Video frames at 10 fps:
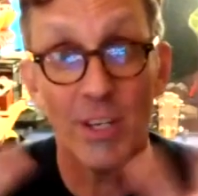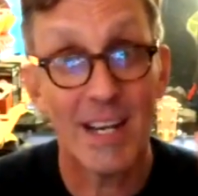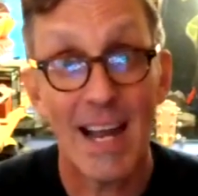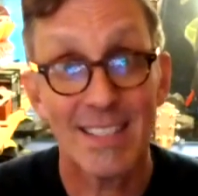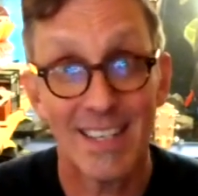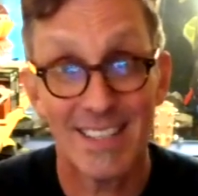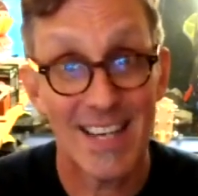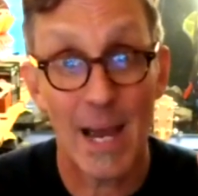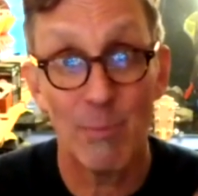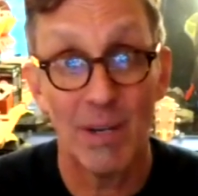need accidents
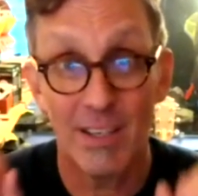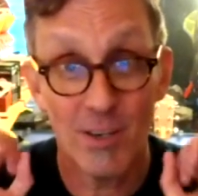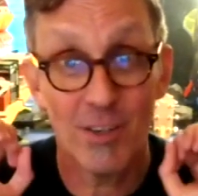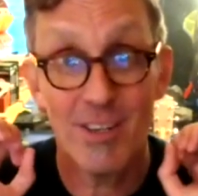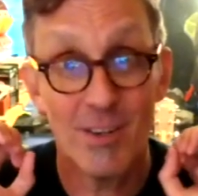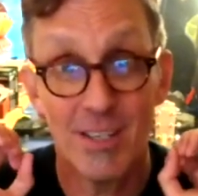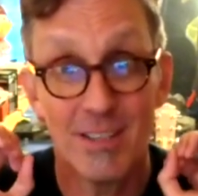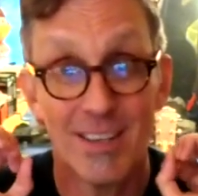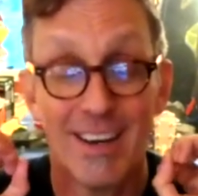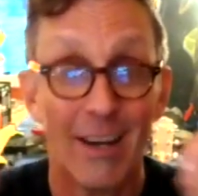happening. You don't need
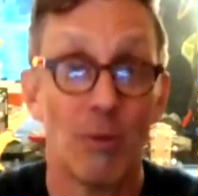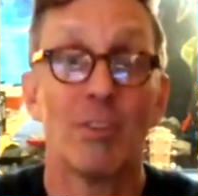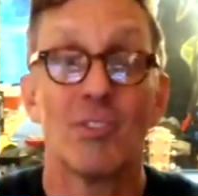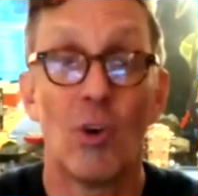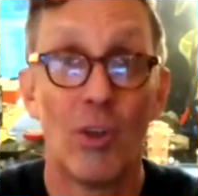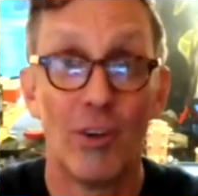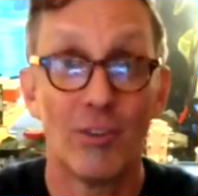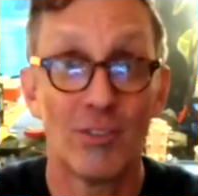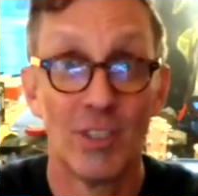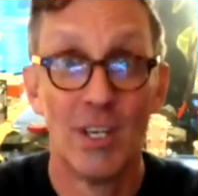to aerosol
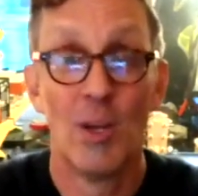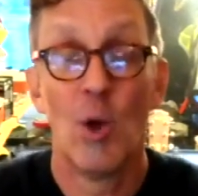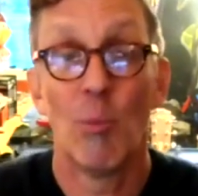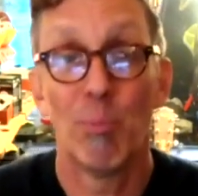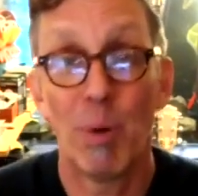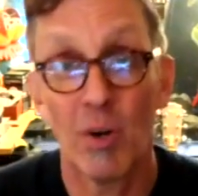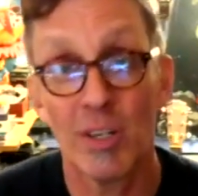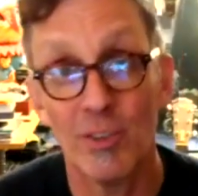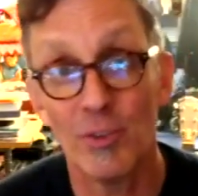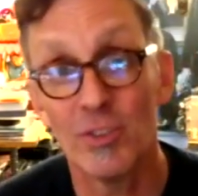those
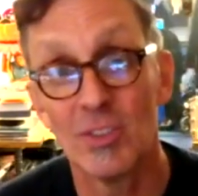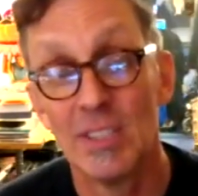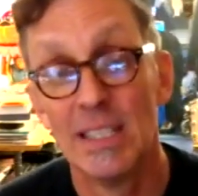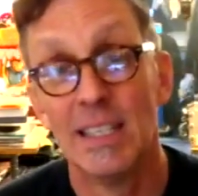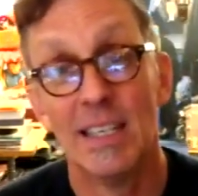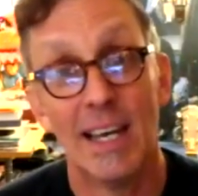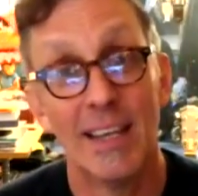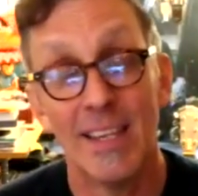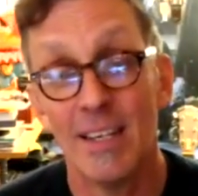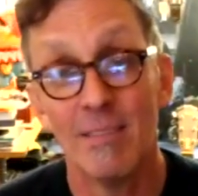particles
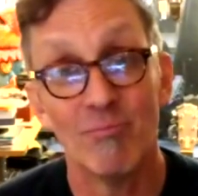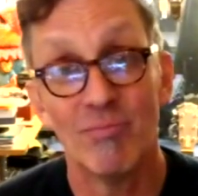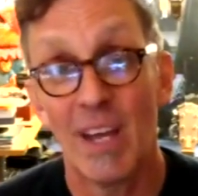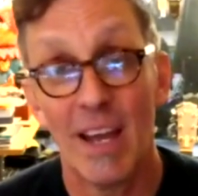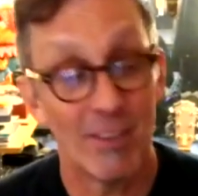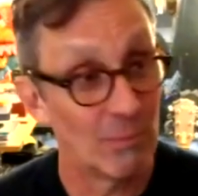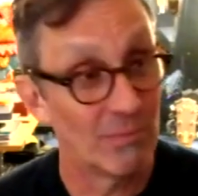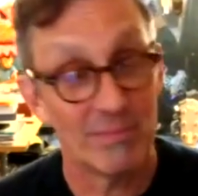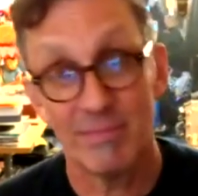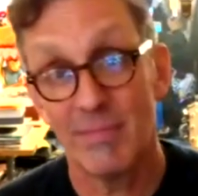and then have
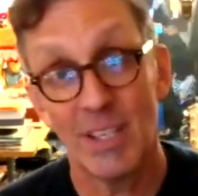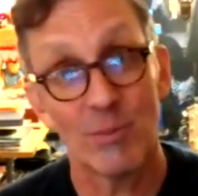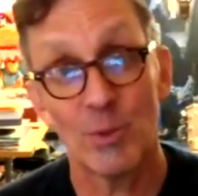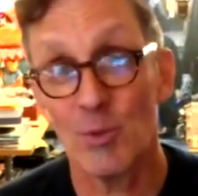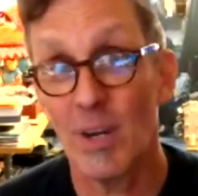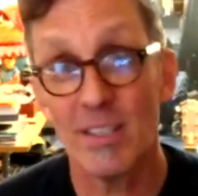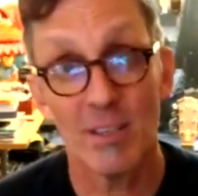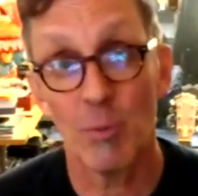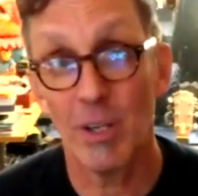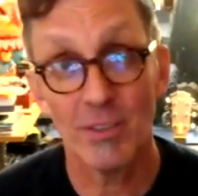them infiltrate
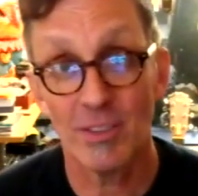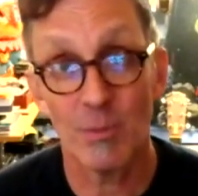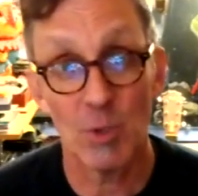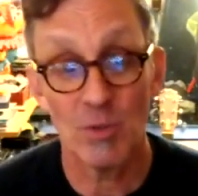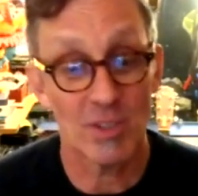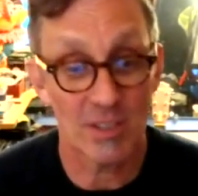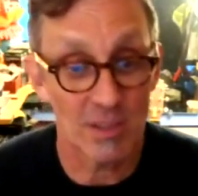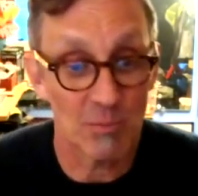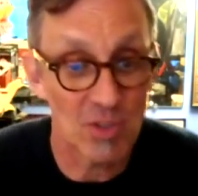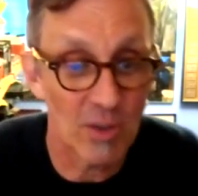someone else's immune
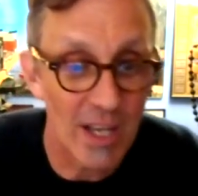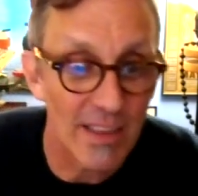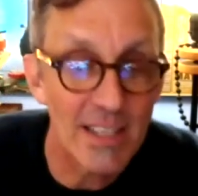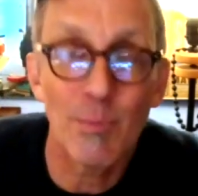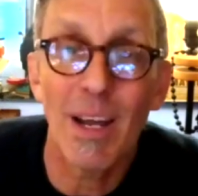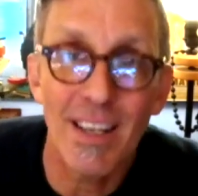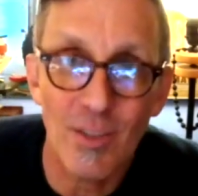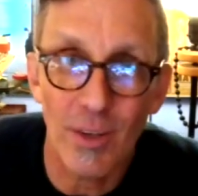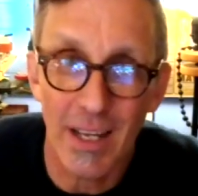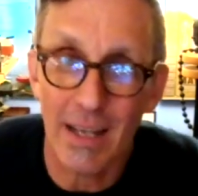system. So yeah, that's my
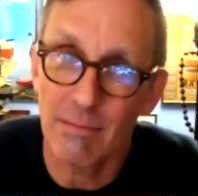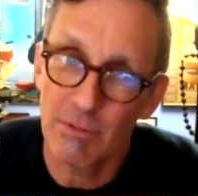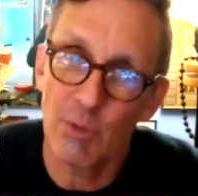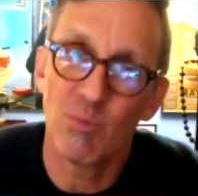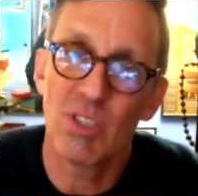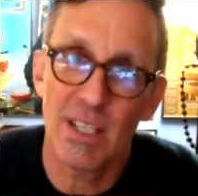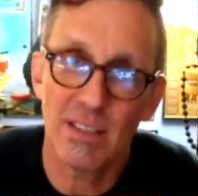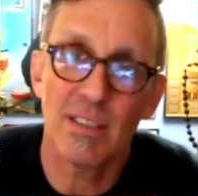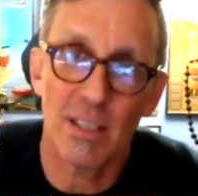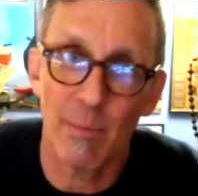answer to that. You
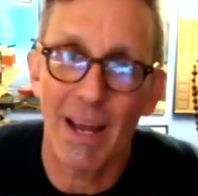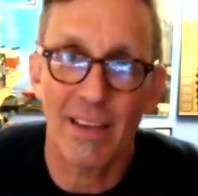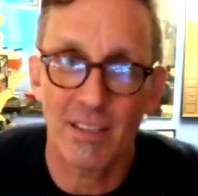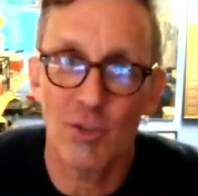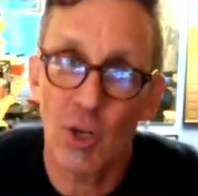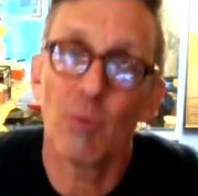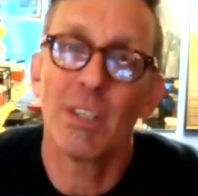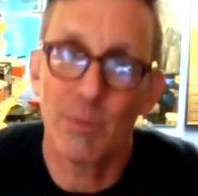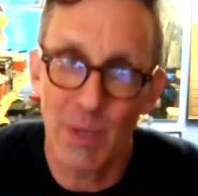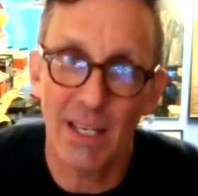sneeze into the mask,
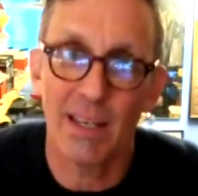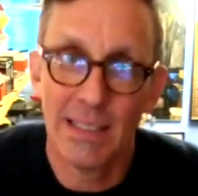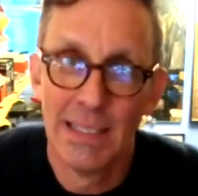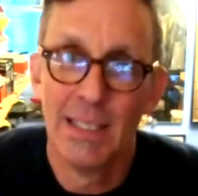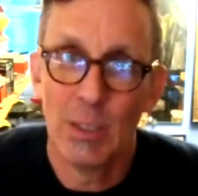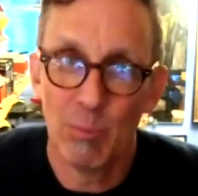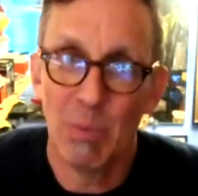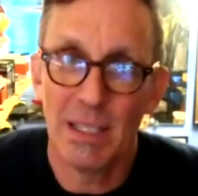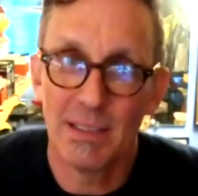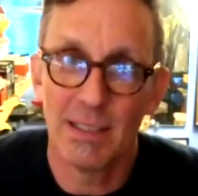generally speaking,
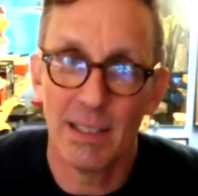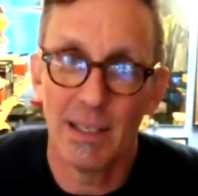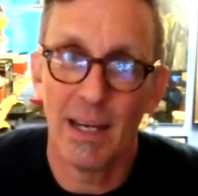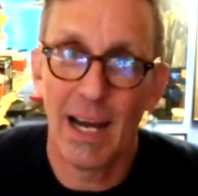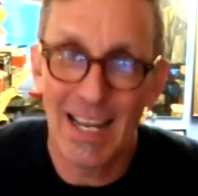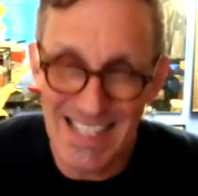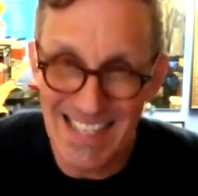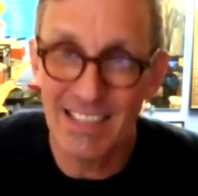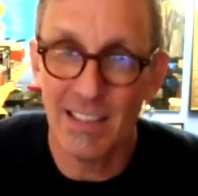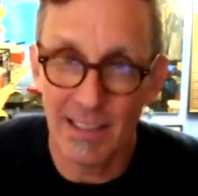but
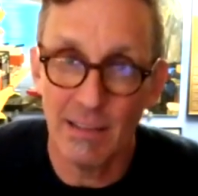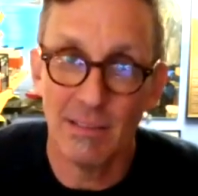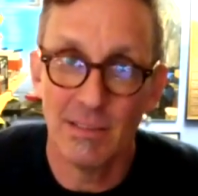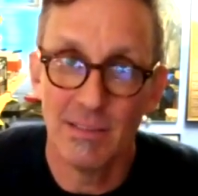ideally,